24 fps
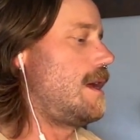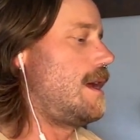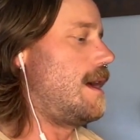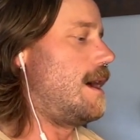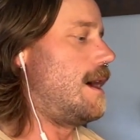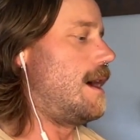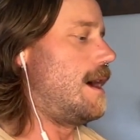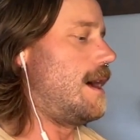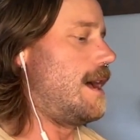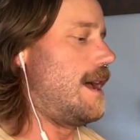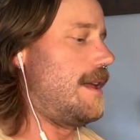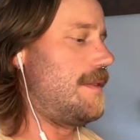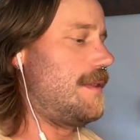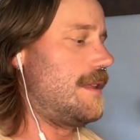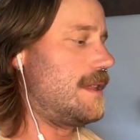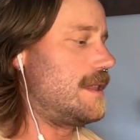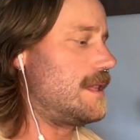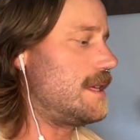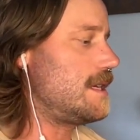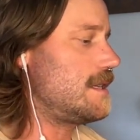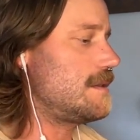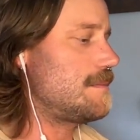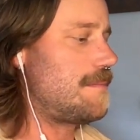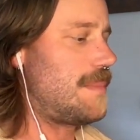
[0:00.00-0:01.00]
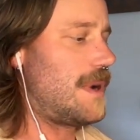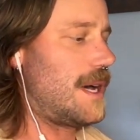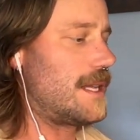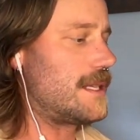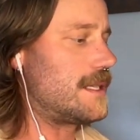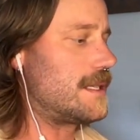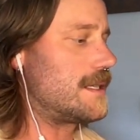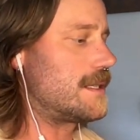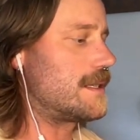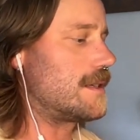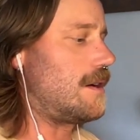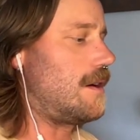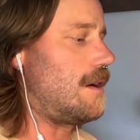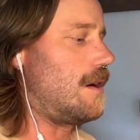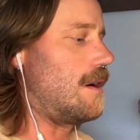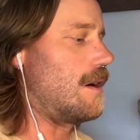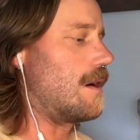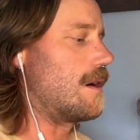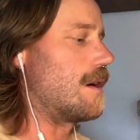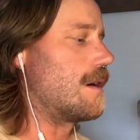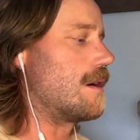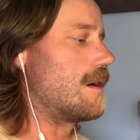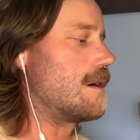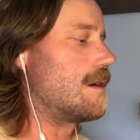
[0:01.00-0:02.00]
And then these buttons
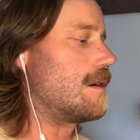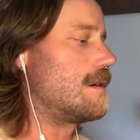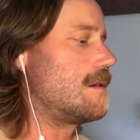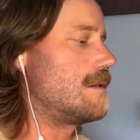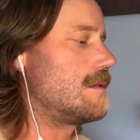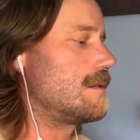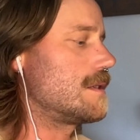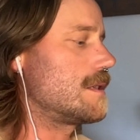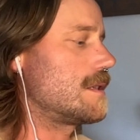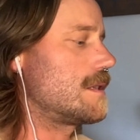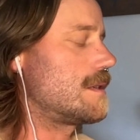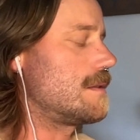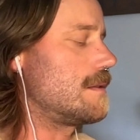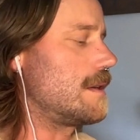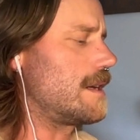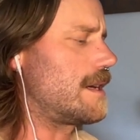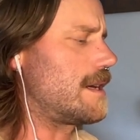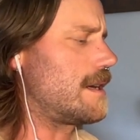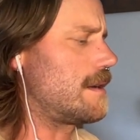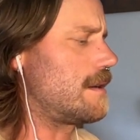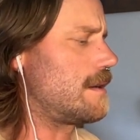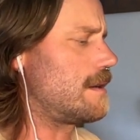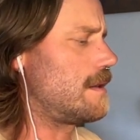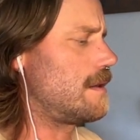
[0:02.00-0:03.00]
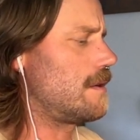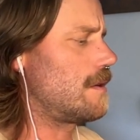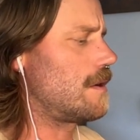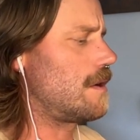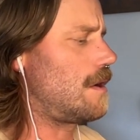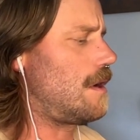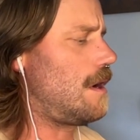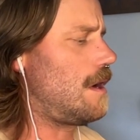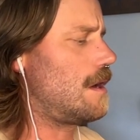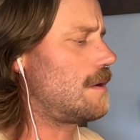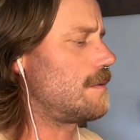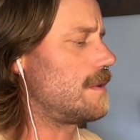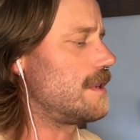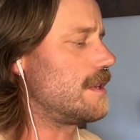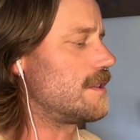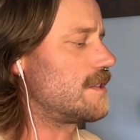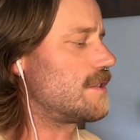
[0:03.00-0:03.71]
are they're an odd one.